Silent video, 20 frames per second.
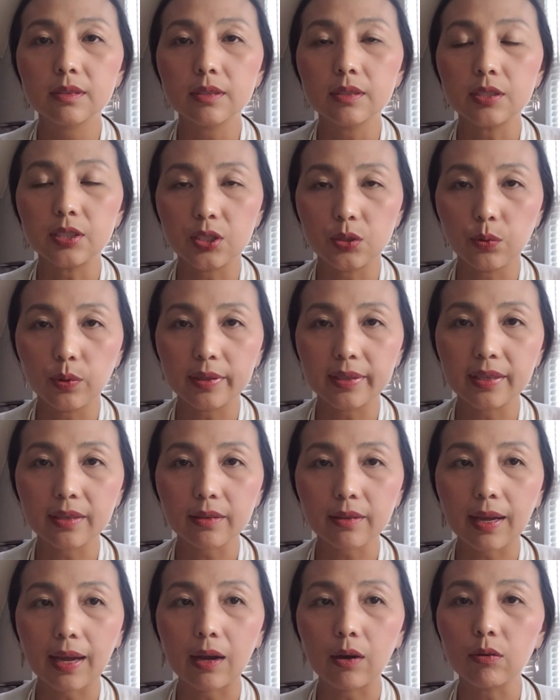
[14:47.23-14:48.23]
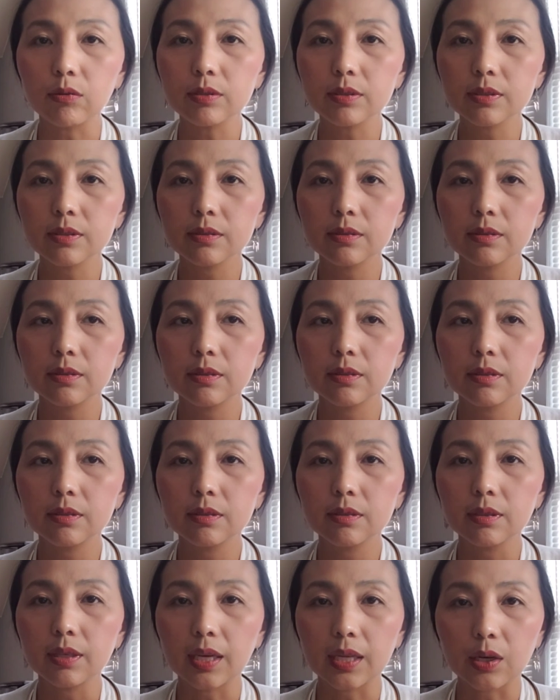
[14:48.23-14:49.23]
you will get out
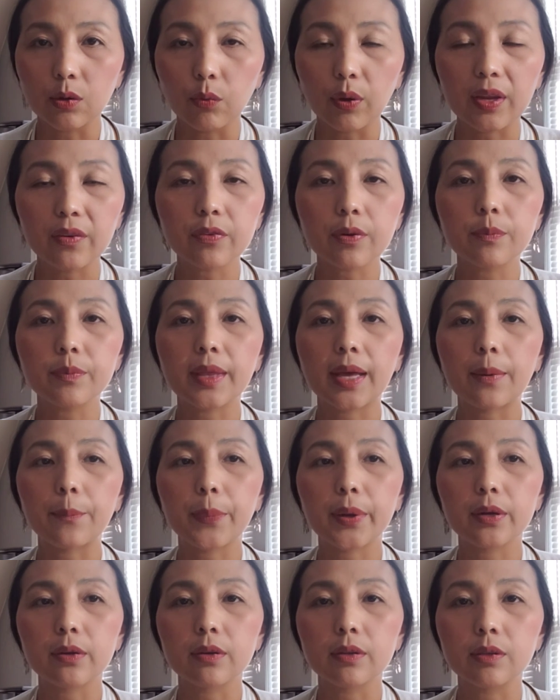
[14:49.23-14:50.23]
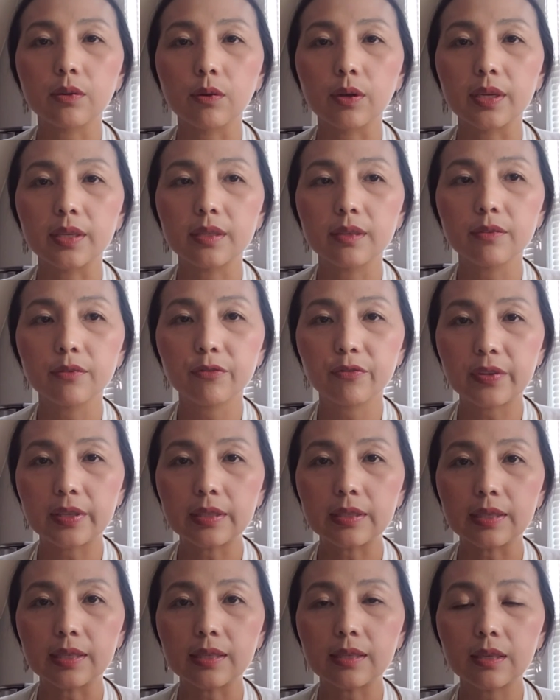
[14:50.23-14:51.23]
and away from that paranoid
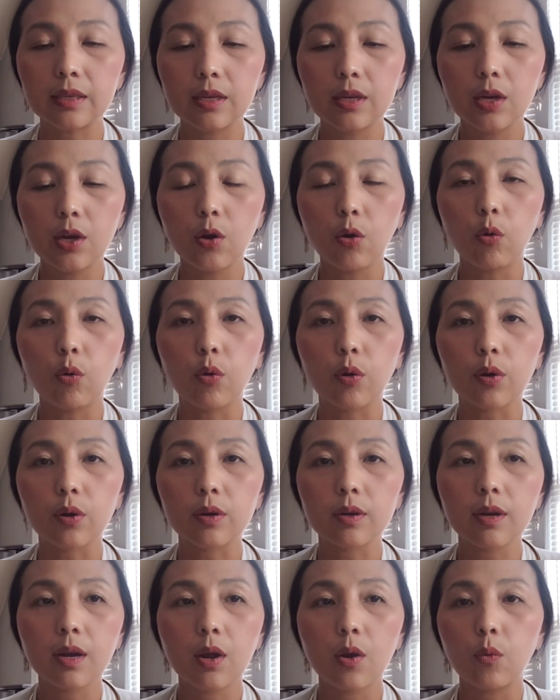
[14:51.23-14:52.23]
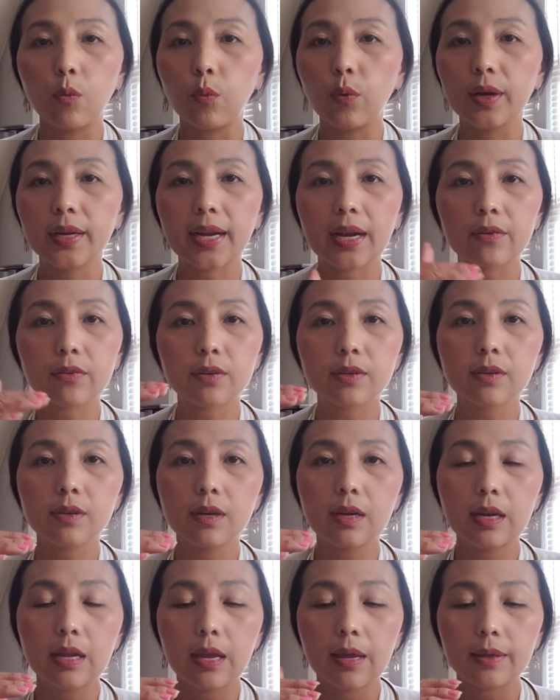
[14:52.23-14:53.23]
feeling or whatever.
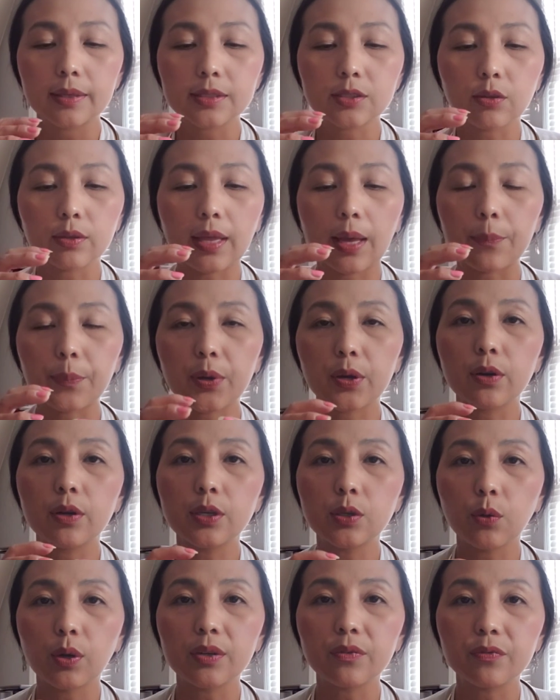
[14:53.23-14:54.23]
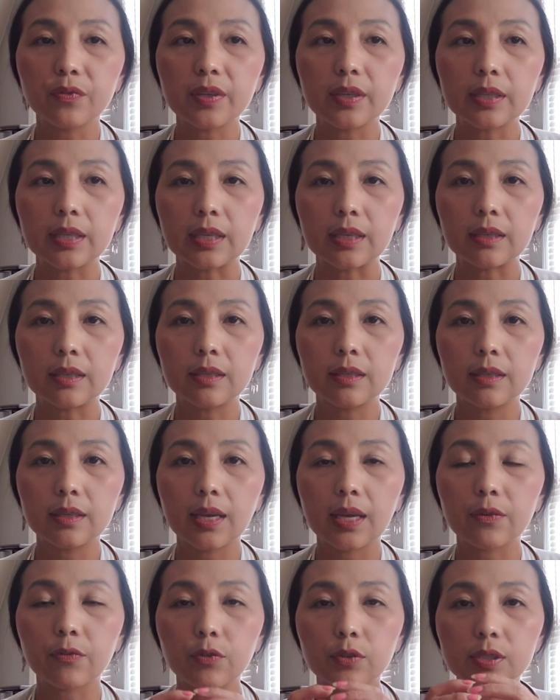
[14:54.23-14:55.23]
So that paranoid feeling,
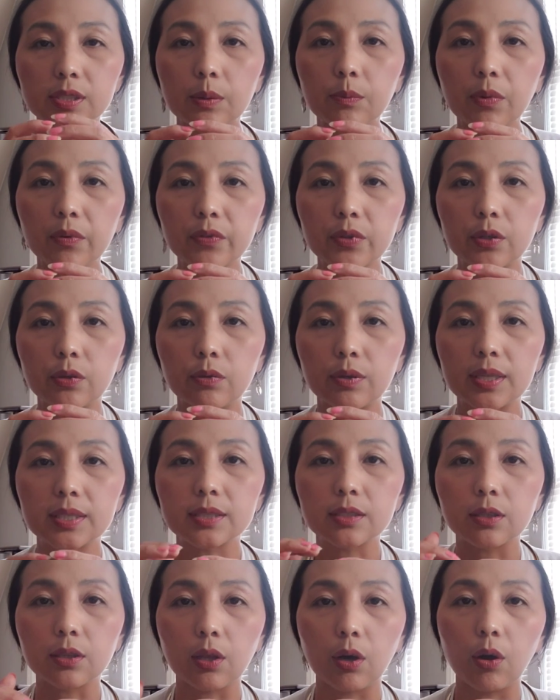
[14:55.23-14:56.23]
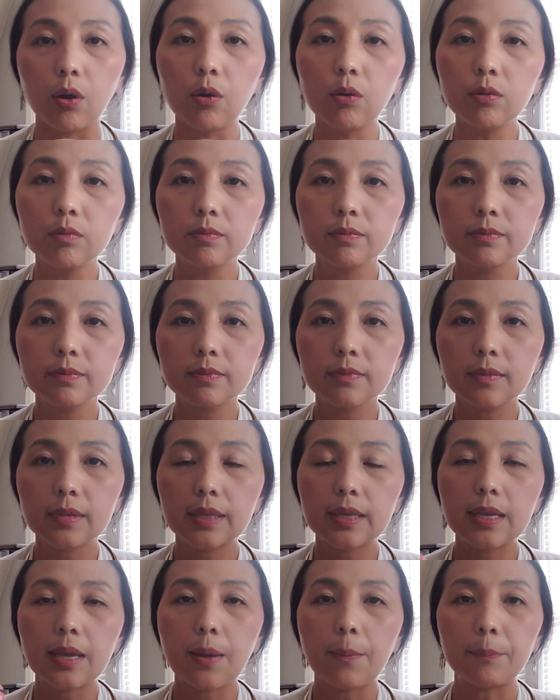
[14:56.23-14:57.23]
and for some of you, it's low,
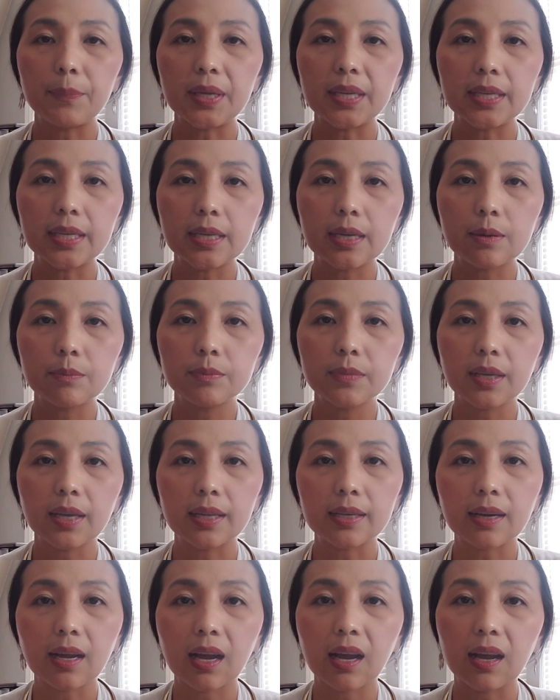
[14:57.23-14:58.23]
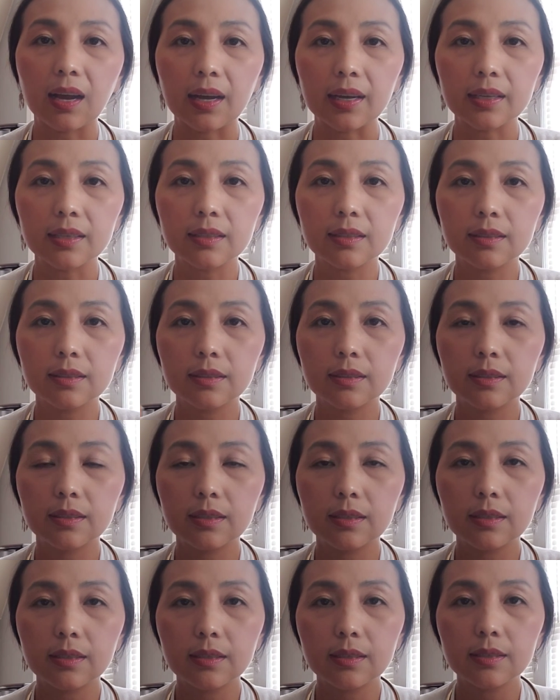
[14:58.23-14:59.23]
medium, and high.
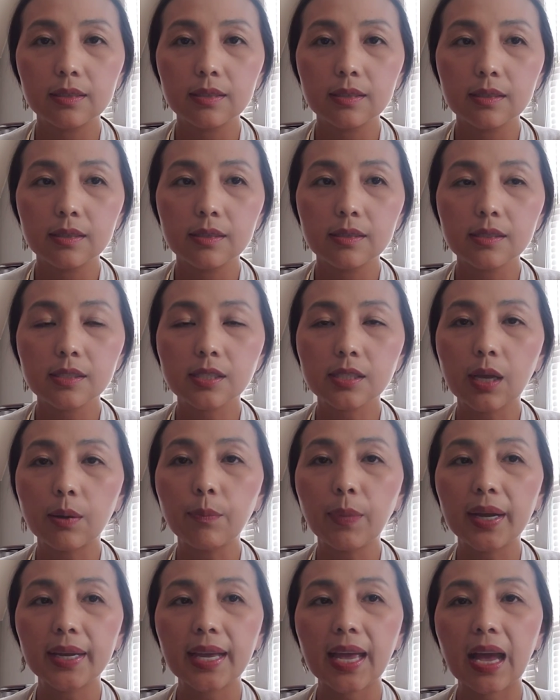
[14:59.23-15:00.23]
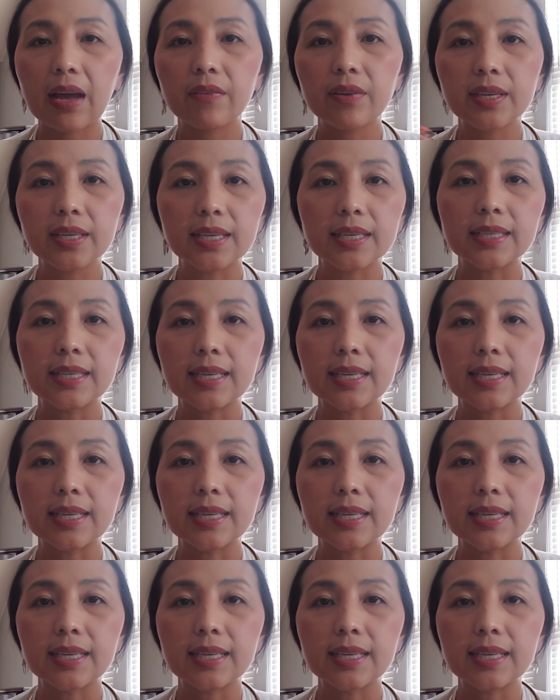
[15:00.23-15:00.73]
Some might have it in